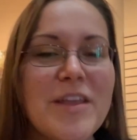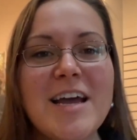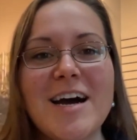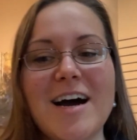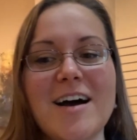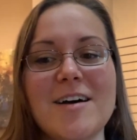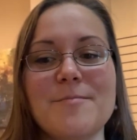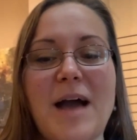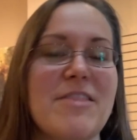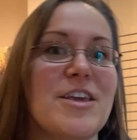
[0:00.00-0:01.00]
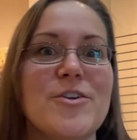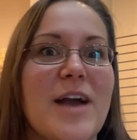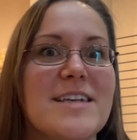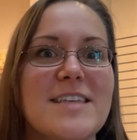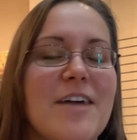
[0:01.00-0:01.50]
I think you
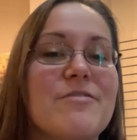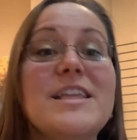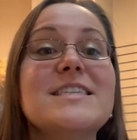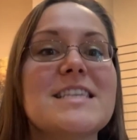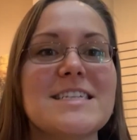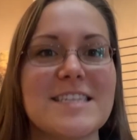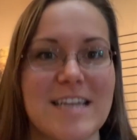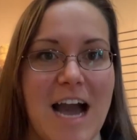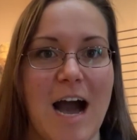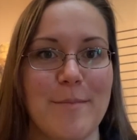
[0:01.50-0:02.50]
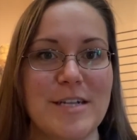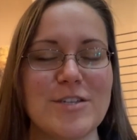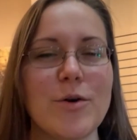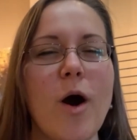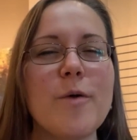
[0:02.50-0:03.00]
guys have these things in common.
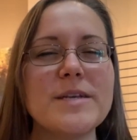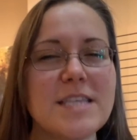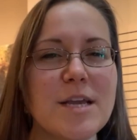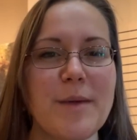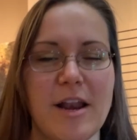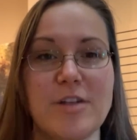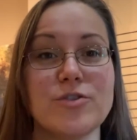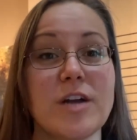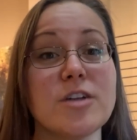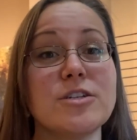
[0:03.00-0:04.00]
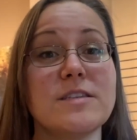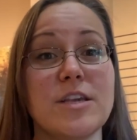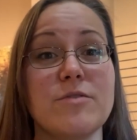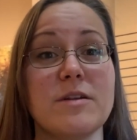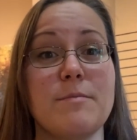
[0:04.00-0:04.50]
So always think about introductions that
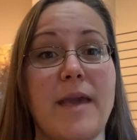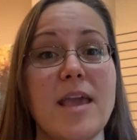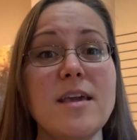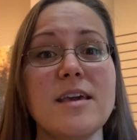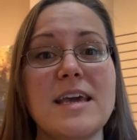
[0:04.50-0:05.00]
you can make.